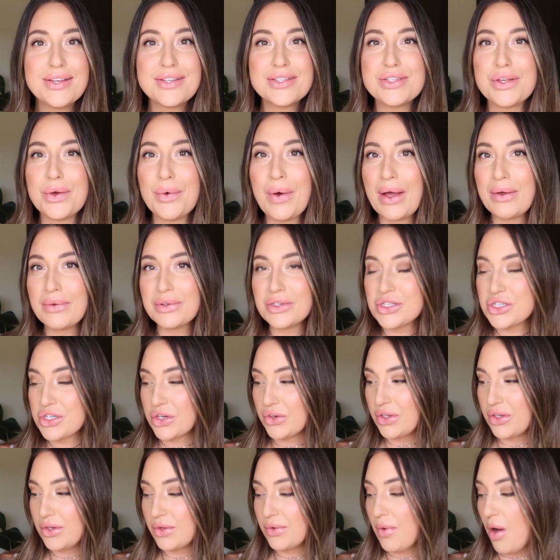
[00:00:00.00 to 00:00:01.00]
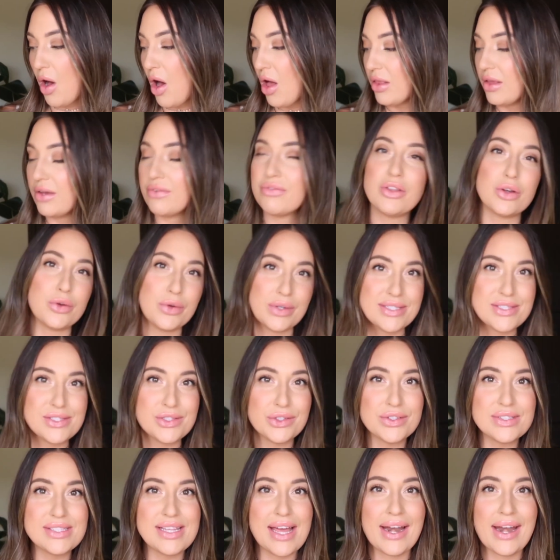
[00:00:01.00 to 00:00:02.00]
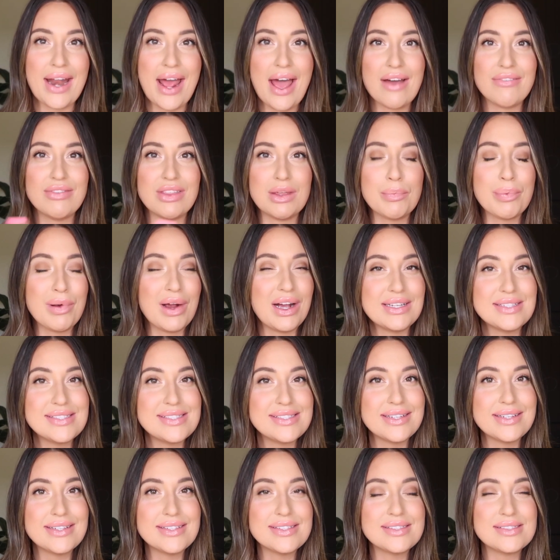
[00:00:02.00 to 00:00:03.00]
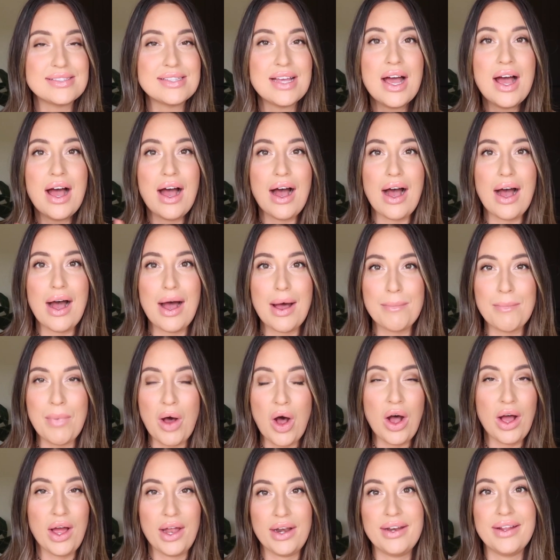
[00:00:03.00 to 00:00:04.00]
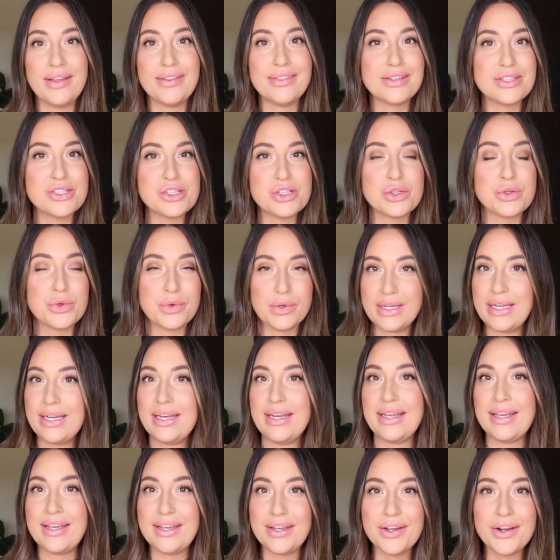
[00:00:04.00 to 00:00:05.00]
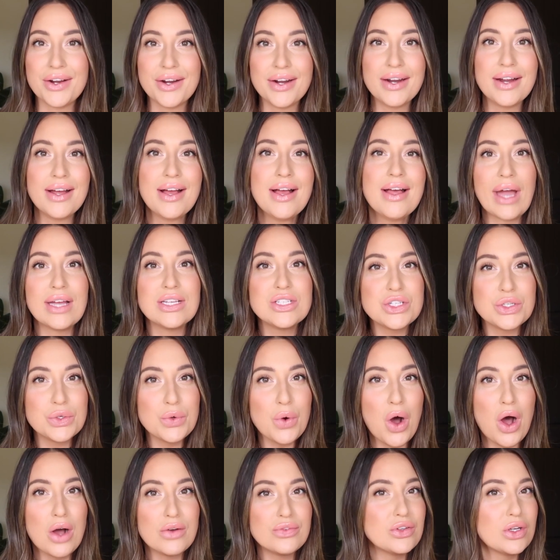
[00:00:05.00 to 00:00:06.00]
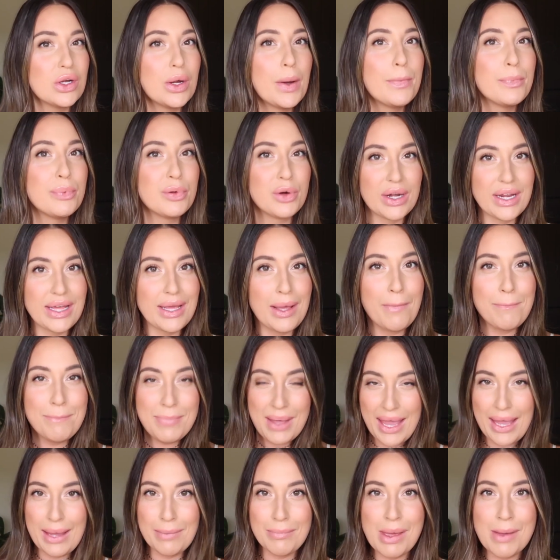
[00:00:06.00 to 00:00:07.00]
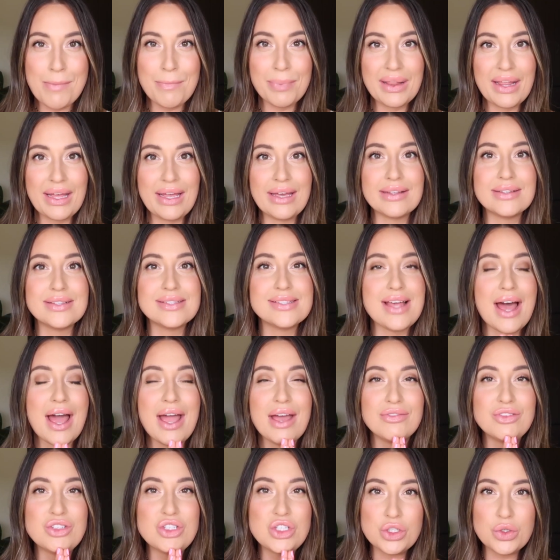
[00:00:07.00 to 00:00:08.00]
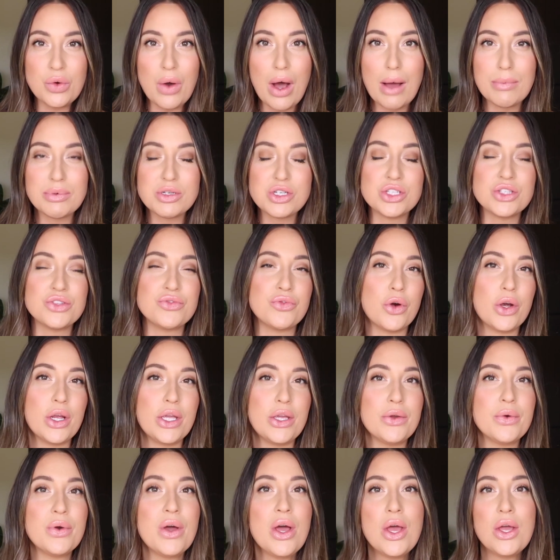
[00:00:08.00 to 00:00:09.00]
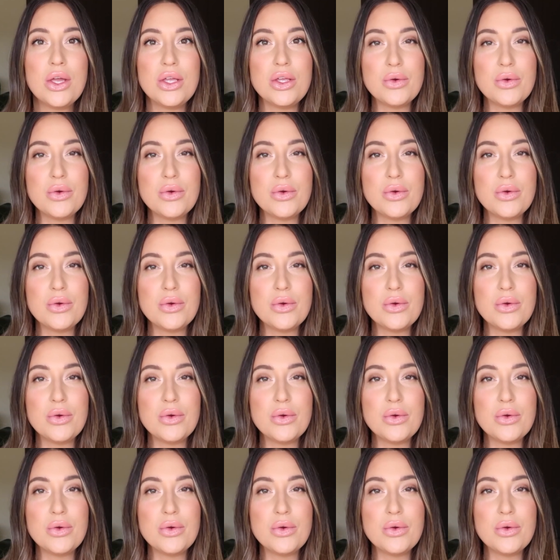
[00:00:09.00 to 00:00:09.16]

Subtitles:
So I will show you all of the crystals and have the prices on the screen here. I do offer pretty payment plans. I have 2 options for you.